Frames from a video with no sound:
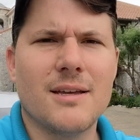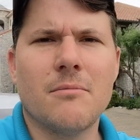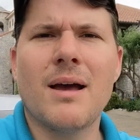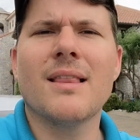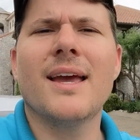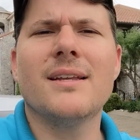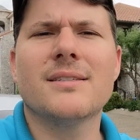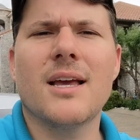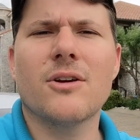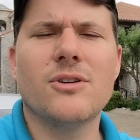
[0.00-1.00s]
my light
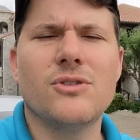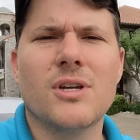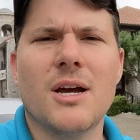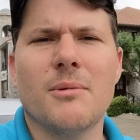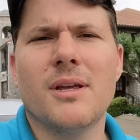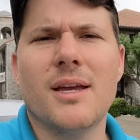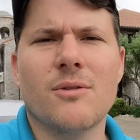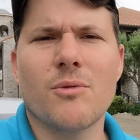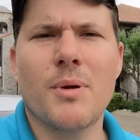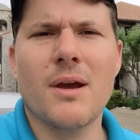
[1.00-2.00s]
is out, could you come in
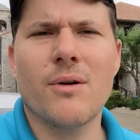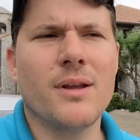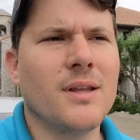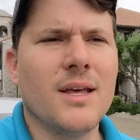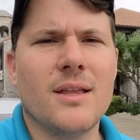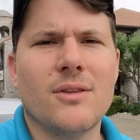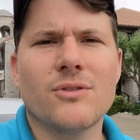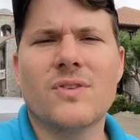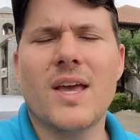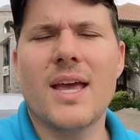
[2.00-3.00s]
and repair it?
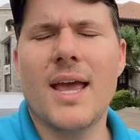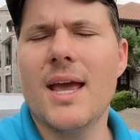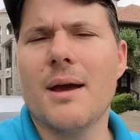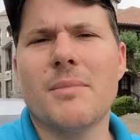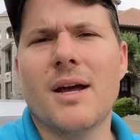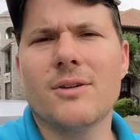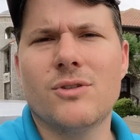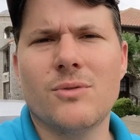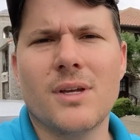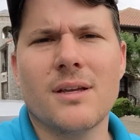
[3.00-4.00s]
They'll say, hey, I'm not
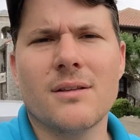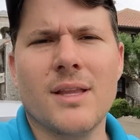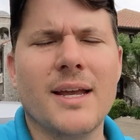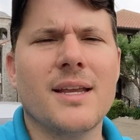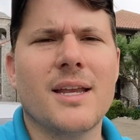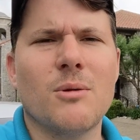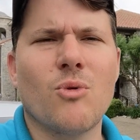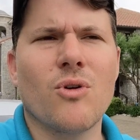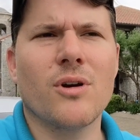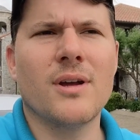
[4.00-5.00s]
doing lighting
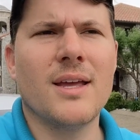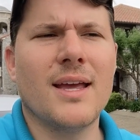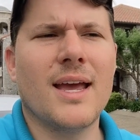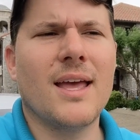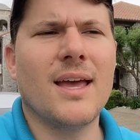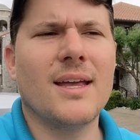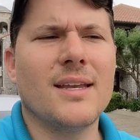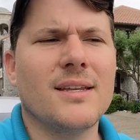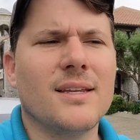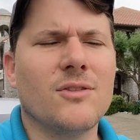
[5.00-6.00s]
anymore.
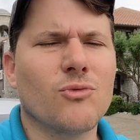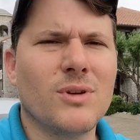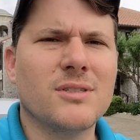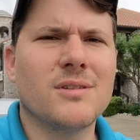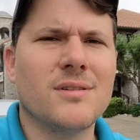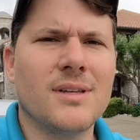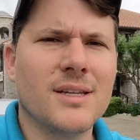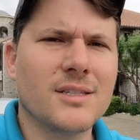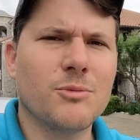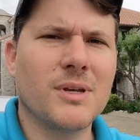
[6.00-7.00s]
And the reason
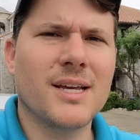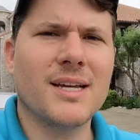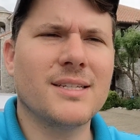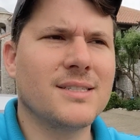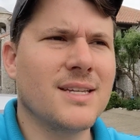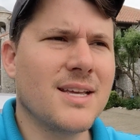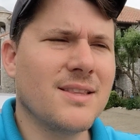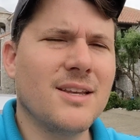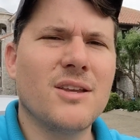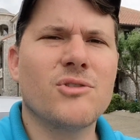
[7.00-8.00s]
is because
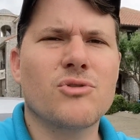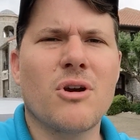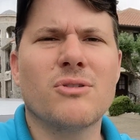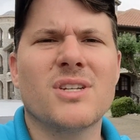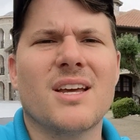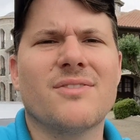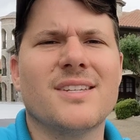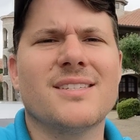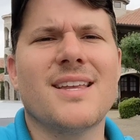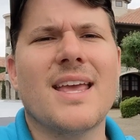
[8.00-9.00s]
they didn't charge enough
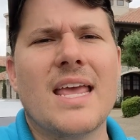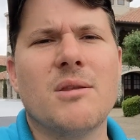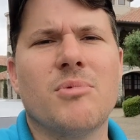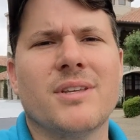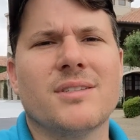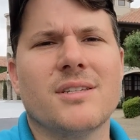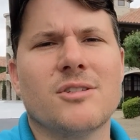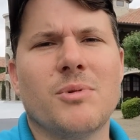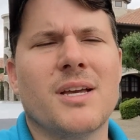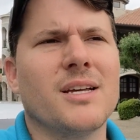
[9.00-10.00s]
to stay in
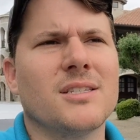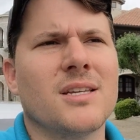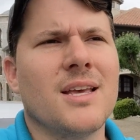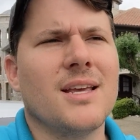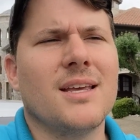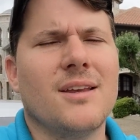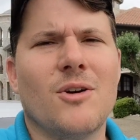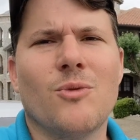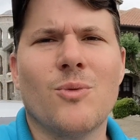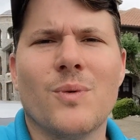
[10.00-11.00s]
business. Because
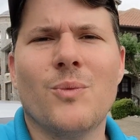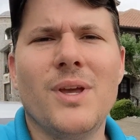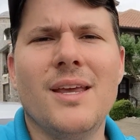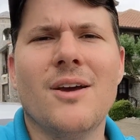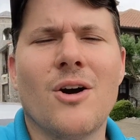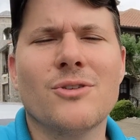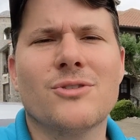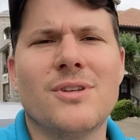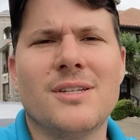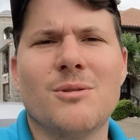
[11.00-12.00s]
we
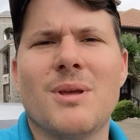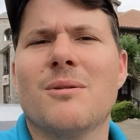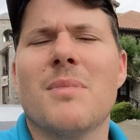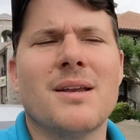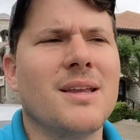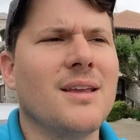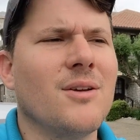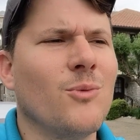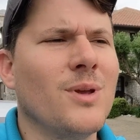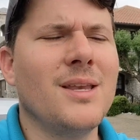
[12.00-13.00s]
also need to make
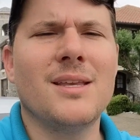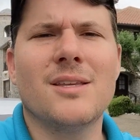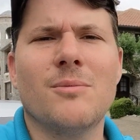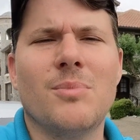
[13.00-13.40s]
money. We